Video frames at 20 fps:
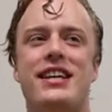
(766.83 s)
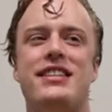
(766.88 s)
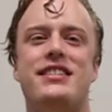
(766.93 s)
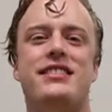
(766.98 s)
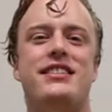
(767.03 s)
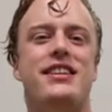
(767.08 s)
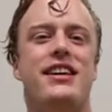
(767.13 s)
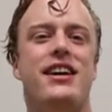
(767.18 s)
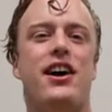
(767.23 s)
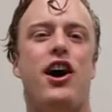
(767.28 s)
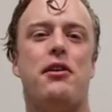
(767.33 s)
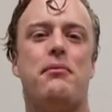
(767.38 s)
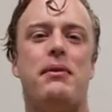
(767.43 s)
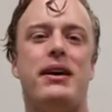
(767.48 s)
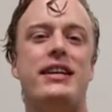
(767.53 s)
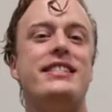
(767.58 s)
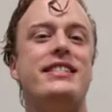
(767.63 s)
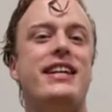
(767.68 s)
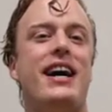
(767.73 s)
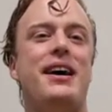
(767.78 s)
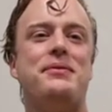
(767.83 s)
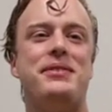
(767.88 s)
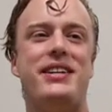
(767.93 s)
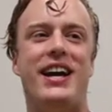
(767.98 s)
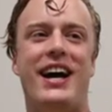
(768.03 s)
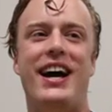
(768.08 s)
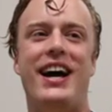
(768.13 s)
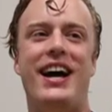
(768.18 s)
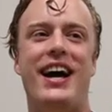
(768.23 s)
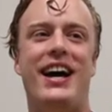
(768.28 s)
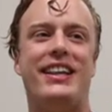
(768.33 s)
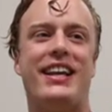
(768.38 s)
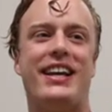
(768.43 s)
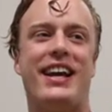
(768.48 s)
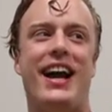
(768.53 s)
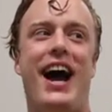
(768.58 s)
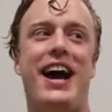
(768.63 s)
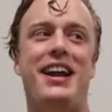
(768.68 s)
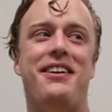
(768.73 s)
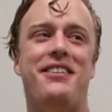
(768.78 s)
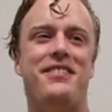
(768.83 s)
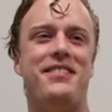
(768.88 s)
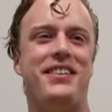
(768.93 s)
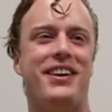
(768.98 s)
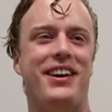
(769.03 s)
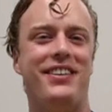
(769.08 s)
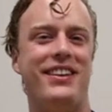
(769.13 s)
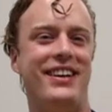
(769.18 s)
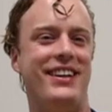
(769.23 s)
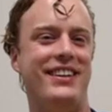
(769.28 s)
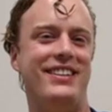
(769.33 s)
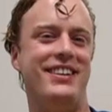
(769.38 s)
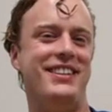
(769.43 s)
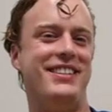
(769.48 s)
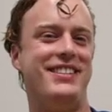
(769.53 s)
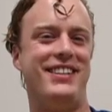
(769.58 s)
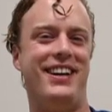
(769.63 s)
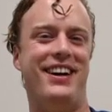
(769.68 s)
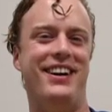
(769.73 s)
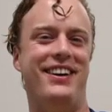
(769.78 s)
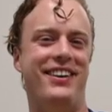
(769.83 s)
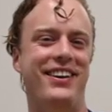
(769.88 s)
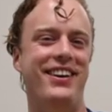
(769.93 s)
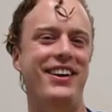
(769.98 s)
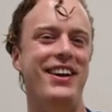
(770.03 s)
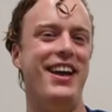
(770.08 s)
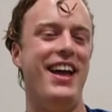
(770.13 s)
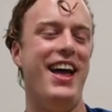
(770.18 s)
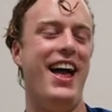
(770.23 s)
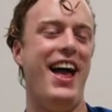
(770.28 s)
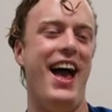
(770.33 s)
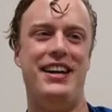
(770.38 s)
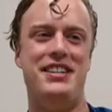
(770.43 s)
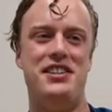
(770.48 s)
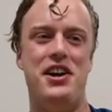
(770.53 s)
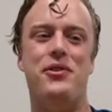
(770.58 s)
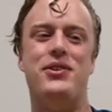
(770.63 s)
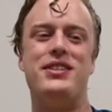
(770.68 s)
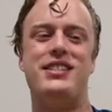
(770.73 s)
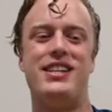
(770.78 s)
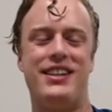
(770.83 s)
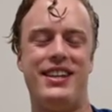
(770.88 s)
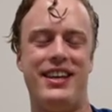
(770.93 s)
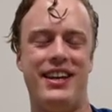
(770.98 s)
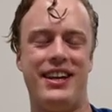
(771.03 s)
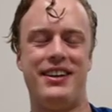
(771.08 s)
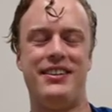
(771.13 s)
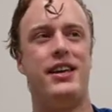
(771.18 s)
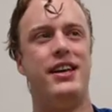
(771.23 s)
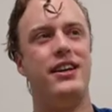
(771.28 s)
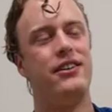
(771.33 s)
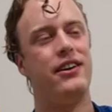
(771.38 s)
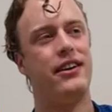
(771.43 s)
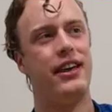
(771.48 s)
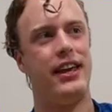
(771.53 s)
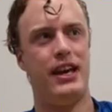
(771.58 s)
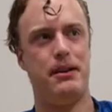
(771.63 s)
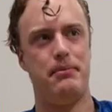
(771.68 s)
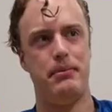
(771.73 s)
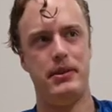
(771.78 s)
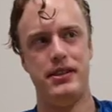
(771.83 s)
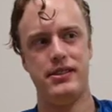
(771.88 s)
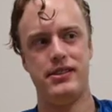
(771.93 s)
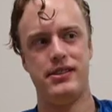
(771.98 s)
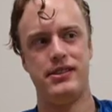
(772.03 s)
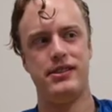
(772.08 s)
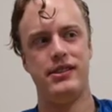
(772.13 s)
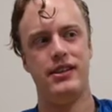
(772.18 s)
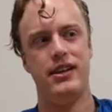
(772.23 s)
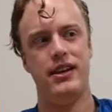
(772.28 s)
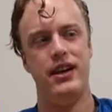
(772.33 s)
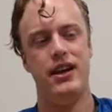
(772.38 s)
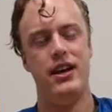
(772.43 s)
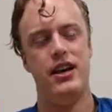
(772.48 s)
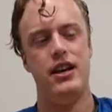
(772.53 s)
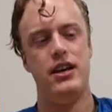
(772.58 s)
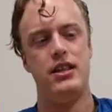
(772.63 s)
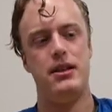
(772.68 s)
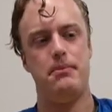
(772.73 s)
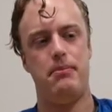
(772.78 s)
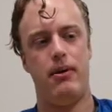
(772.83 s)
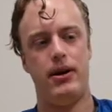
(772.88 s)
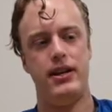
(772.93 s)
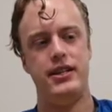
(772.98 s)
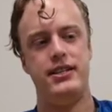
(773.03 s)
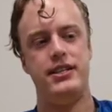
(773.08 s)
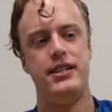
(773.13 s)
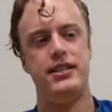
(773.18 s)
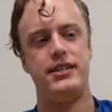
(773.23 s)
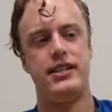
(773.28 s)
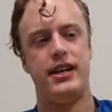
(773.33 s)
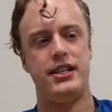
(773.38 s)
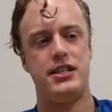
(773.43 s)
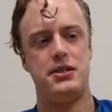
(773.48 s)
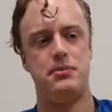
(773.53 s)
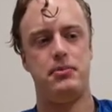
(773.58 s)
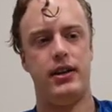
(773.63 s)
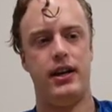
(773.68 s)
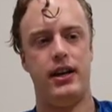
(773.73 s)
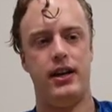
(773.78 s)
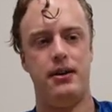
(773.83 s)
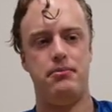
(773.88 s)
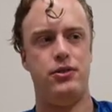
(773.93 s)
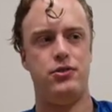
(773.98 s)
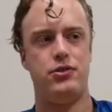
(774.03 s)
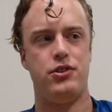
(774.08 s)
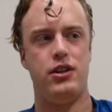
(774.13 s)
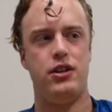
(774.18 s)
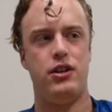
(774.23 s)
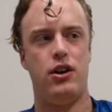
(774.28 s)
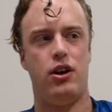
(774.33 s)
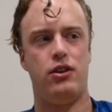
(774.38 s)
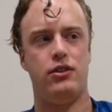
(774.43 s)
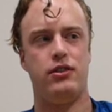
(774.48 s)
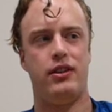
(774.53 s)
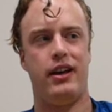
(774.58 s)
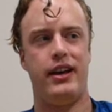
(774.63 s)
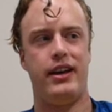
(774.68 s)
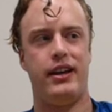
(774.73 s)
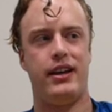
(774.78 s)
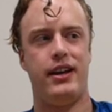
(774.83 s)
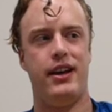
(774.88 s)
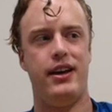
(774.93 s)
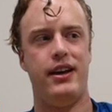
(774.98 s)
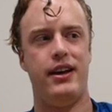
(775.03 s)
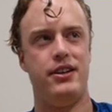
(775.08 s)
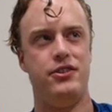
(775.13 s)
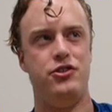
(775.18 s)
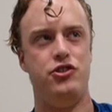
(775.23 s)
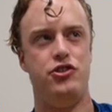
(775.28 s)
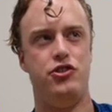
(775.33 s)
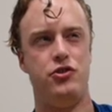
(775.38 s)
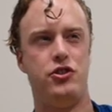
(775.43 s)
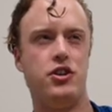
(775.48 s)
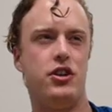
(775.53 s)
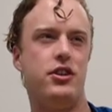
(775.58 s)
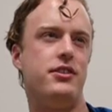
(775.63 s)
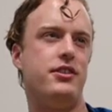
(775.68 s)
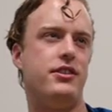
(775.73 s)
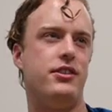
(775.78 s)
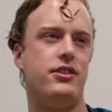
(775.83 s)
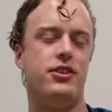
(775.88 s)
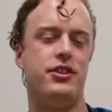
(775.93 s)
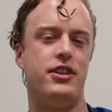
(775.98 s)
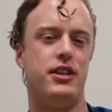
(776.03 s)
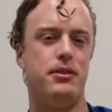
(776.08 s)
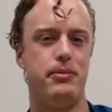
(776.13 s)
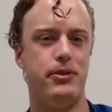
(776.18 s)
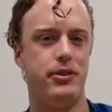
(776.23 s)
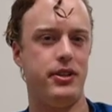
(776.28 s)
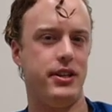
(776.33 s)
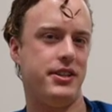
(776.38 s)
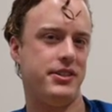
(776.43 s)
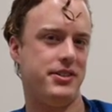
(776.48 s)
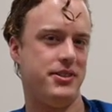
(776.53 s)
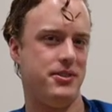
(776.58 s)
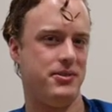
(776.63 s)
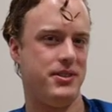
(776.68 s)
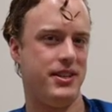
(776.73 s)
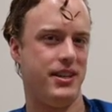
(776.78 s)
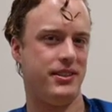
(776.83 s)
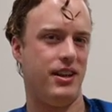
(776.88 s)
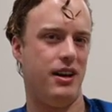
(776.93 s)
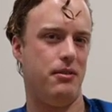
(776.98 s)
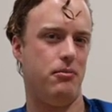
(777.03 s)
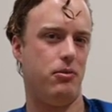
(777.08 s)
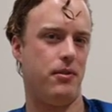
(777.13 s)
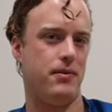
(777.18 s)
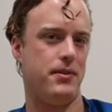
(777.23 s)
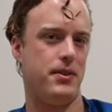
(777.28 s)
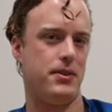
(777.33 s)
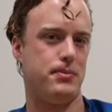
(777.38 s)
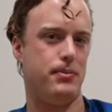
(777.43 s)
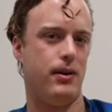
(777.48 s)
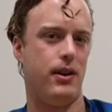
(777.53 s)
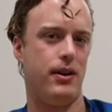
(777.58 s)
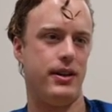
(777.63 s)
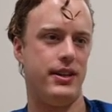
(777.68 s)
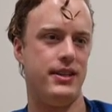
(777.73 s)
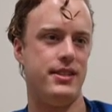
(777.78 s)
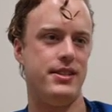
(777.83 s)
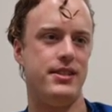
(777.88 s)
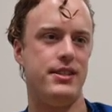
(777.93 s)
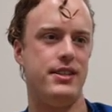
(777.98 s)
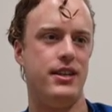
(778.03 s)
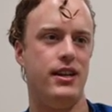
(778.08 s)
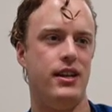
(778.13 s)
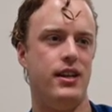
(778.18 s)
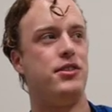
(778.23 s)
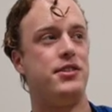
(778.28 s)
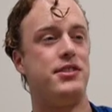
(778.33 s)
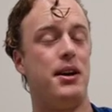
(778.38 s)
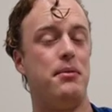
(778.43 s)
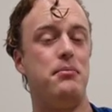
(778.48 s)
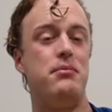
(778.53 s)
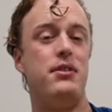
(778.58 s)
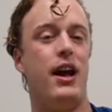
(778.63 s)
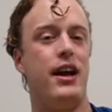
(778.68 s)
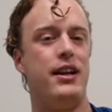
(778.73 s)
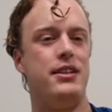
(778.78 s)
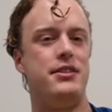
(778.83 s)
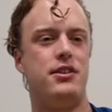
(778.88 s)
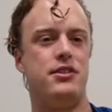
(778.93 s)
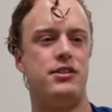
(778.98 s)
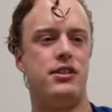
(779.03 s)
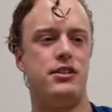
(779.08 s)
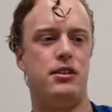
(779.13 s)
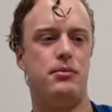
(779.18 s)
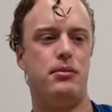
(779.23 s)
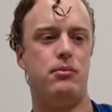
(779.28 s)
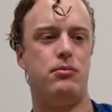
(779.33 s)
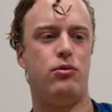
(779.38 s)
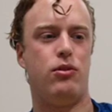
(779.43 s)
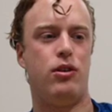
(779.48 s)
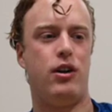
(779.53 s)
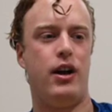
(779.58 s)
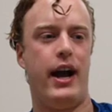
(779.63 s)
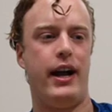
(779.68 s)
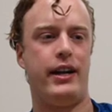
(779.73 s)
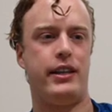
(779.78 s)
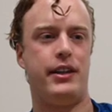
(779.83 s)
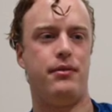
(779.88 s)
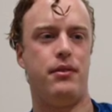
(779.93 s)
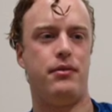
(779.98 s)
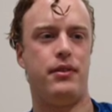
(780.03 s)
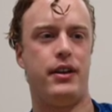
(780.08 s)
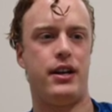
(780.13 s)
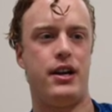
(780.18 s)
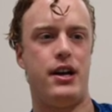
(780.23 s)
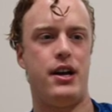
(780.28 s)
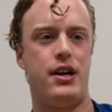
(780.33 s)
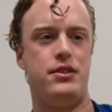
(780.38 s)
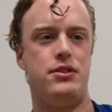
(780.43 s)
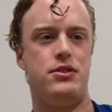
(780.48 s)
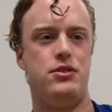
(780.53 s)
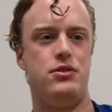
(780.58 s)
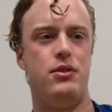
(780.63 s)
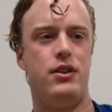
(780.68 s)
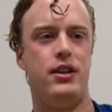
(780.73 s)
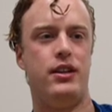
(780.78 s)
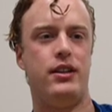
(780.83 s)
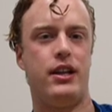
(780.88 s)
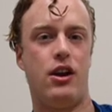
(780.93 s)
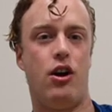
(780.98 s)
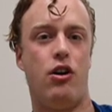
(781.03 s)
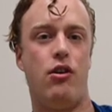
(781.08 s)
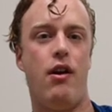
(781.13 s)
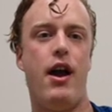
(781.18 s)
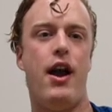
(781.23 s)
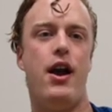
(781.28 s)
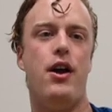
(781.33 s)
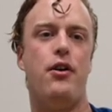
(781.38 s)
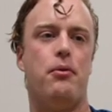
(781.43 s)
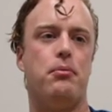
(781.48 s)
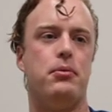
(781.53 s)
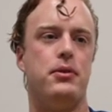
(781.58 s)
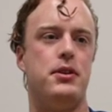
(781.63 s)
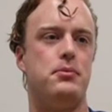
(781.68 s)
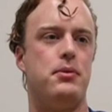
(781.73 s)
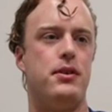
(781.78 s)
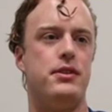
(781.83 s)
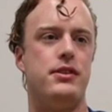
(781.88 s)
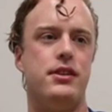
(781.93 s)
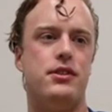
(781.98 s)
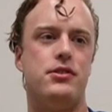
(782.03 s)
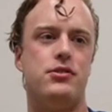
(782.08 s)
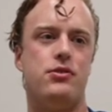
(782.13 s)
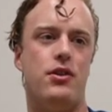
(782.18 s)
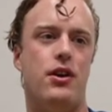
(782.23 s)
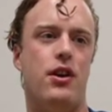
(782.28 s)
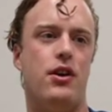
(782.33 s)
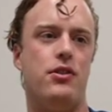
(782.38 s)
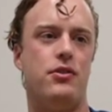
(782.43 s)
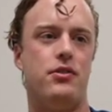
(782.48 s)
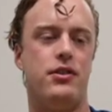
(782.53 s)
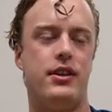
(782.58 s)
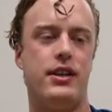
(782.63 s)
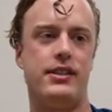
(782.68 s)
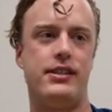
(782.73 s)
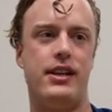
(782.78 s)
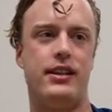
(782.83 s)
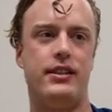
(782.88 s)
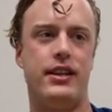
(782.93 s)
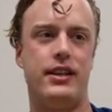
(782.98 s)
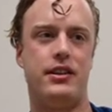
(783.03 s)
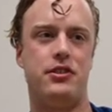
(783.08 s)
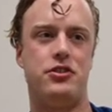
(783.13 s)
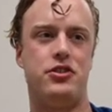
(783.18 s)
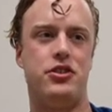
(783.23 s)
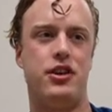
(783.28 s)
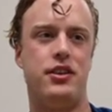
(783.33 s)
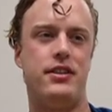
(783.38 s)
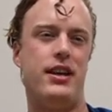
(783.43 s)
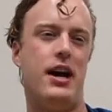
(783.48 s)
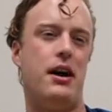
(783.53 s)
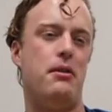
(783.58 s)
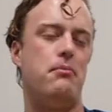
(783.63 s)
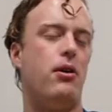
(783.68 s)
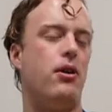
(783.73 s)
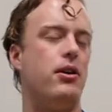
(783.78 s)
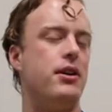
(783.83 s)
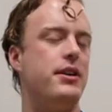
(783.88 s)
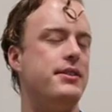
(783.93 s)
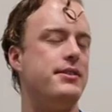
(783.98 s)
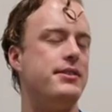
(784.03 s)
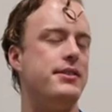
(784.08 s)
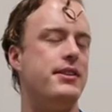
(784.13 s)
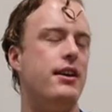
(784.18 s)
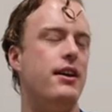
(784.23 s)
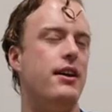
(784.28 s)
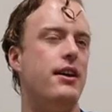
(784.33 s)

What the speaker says: I see it on my Snapchat and like I don't even go there, so I know it's a thing. Here on campus, the party scene is kind of split up. Usually in our like junior and senior year buildings, you see a lot more of those parties. On some nights, there's a little bit more active of like a student like RA or police presence or other things that like shut down parties.